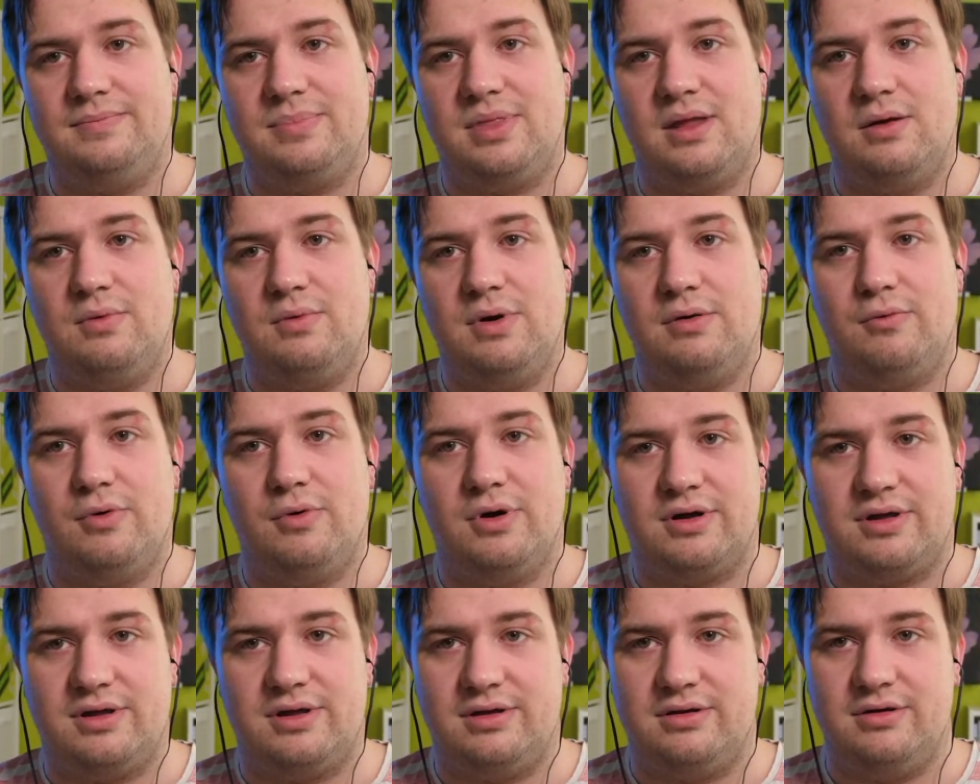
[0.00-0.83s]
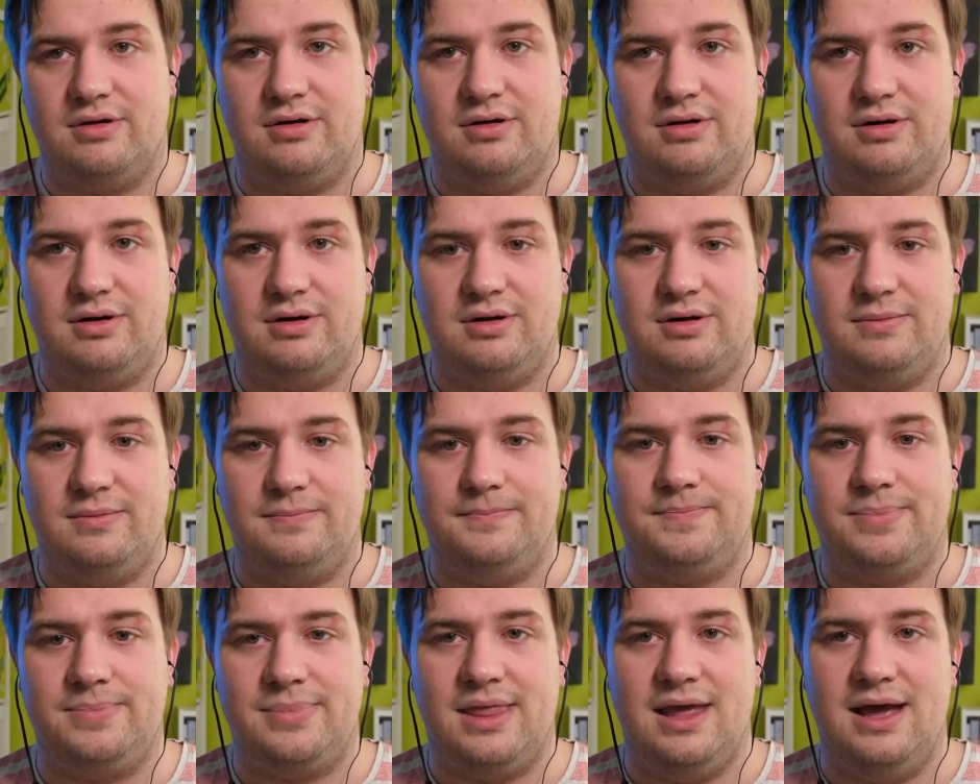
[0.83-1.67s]
We're working on
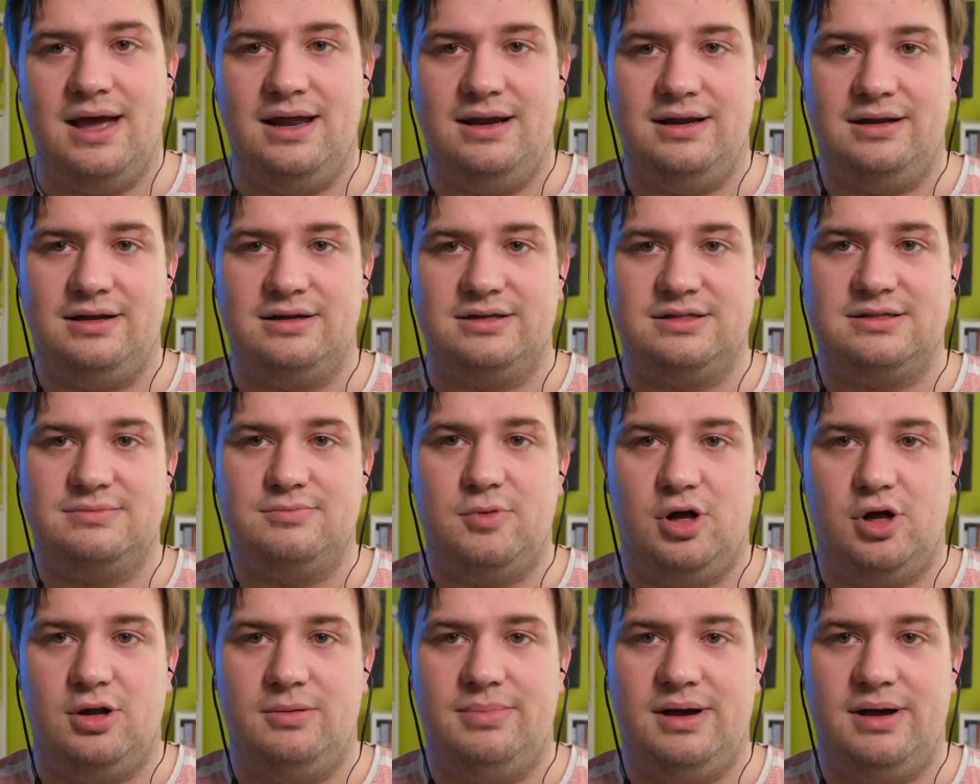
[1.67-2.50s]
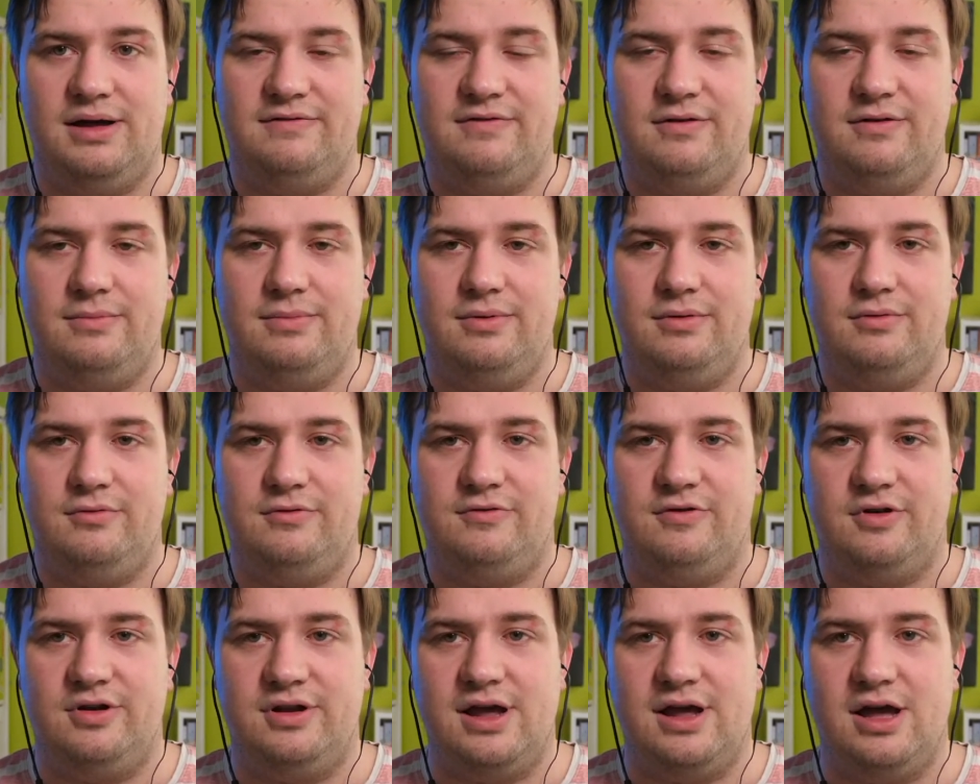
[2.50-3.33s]
adding a small buffer for
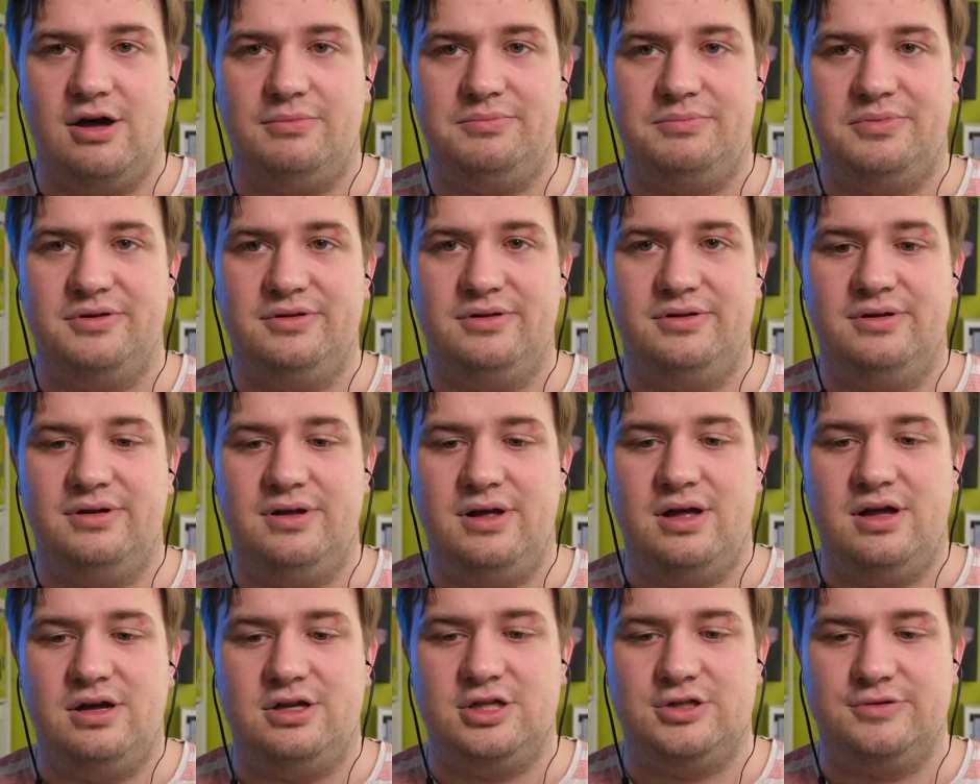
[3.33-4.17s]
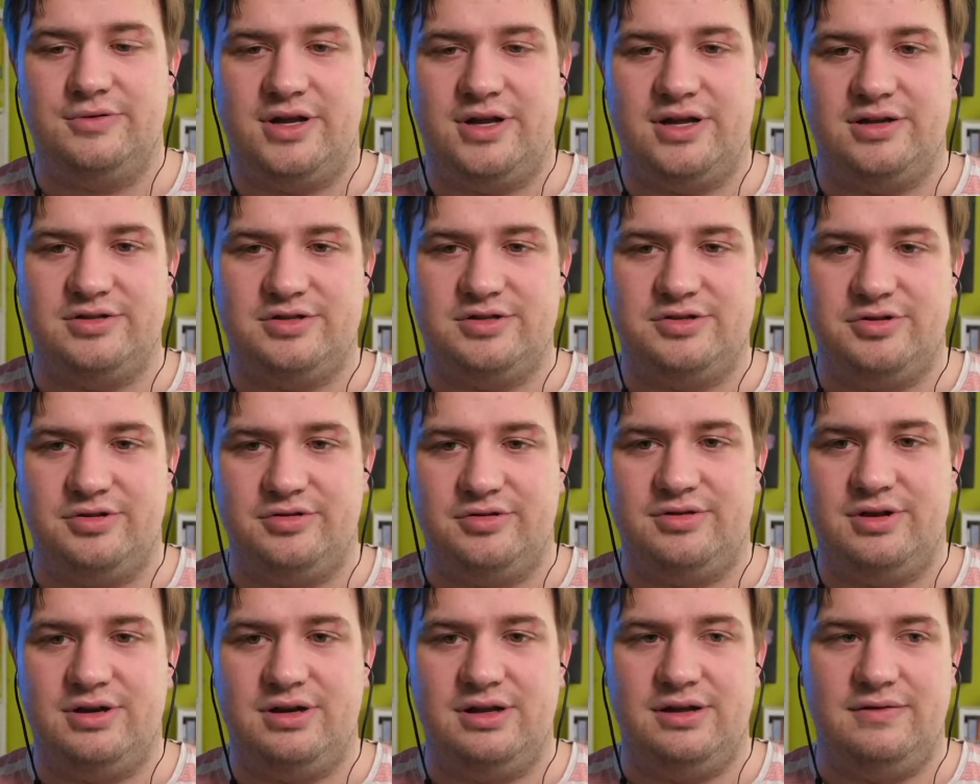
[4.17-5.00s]
the output so we can sync
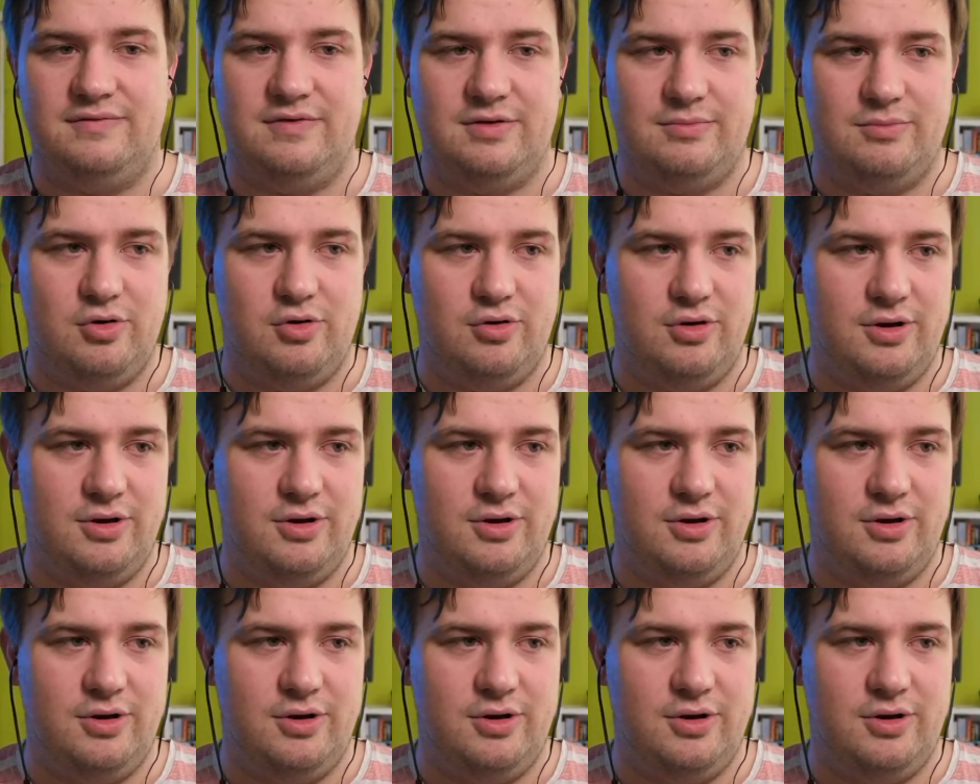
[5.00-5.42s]
that even more.